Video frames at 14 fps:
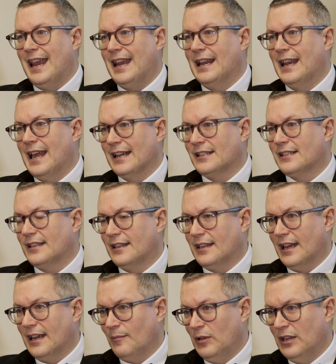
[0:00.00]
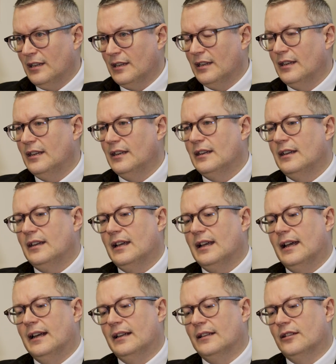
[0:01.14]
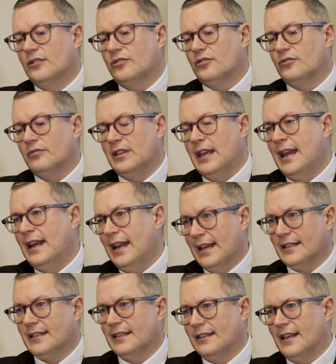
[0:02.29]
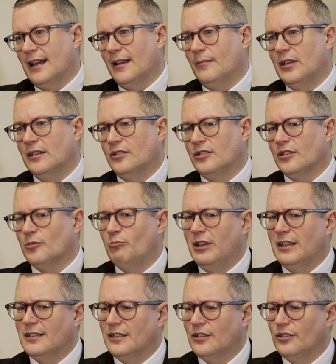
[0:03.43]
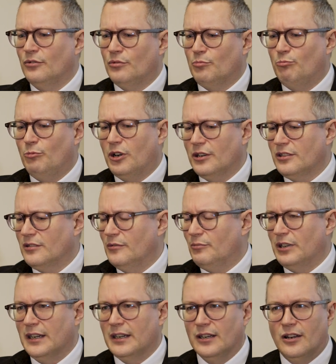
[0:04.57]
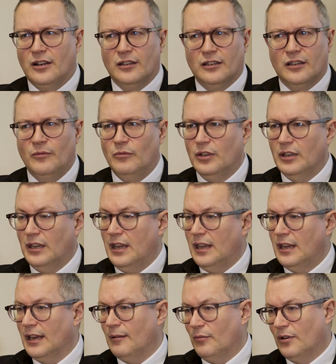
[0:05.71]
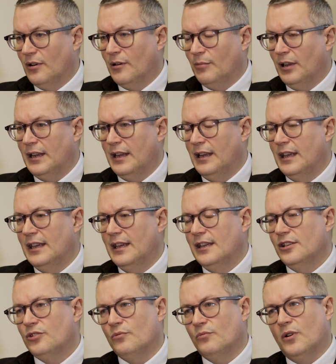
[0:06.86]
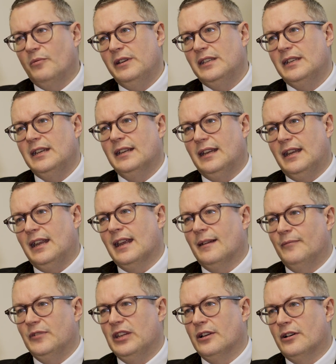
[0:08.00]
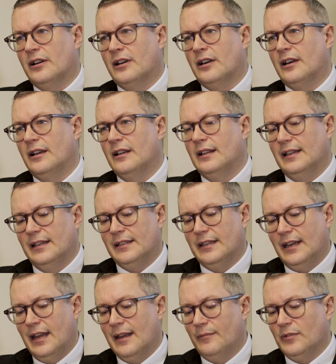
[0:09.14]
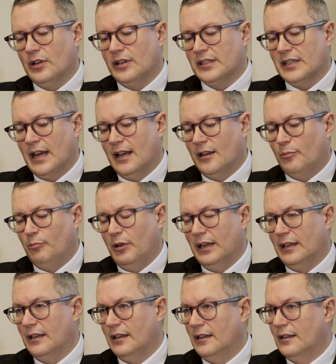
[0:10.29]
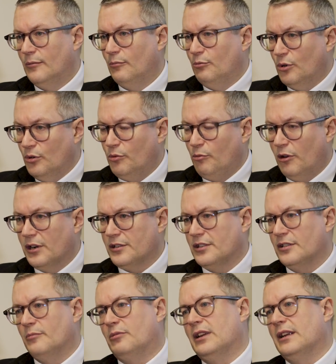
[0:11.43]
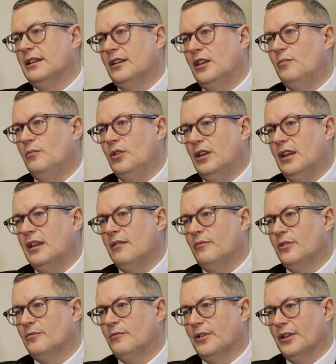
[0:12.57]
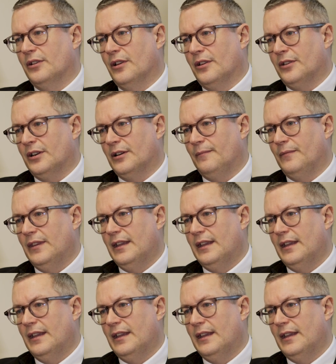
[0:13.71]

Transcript: alexithymia. And so the alexithymia just means that those parts of the brain aren't communicating properly. So what we see in EMDR is that EMDR is helping both parts of the brain to communicate with one another.